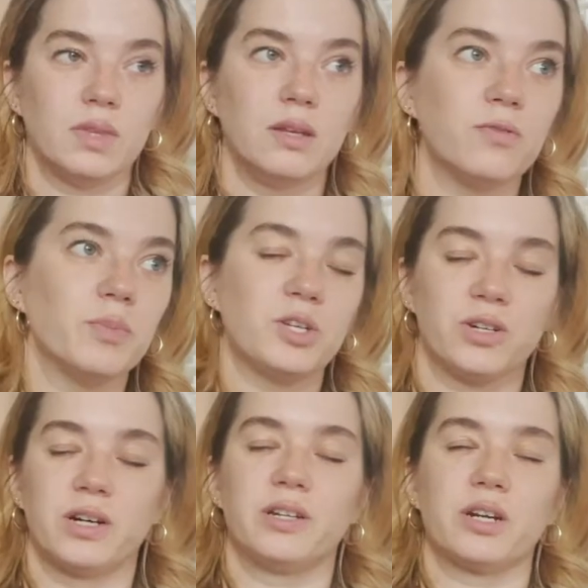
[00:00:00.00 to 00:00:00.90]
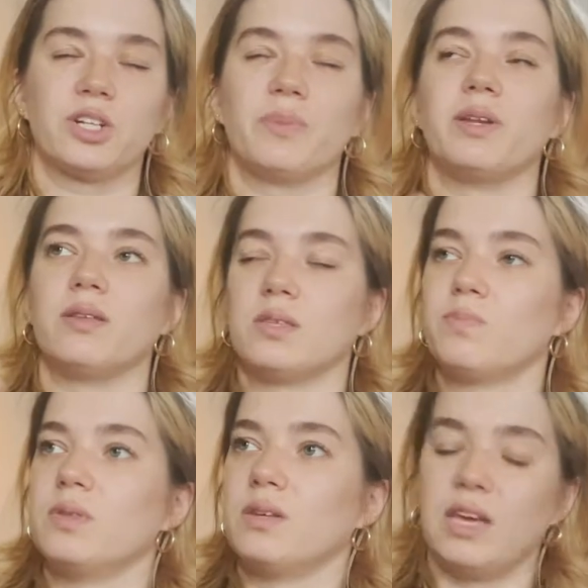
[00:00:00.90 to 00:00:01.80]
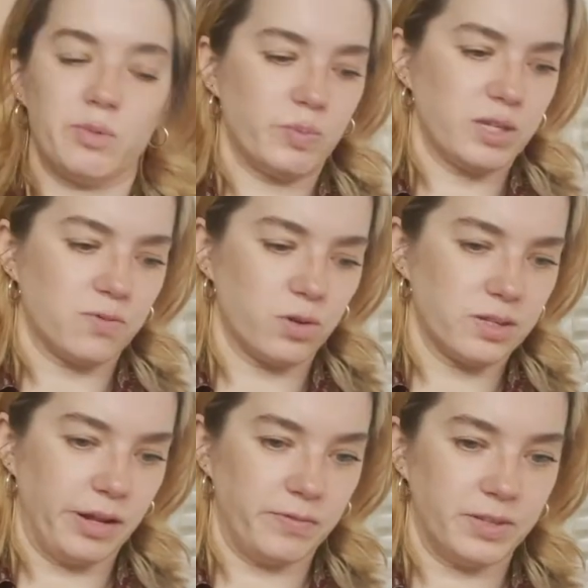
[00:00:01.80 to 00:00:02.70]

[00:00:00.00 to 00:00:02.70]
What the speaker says: Information architecture, I mean, the name speaks for itself.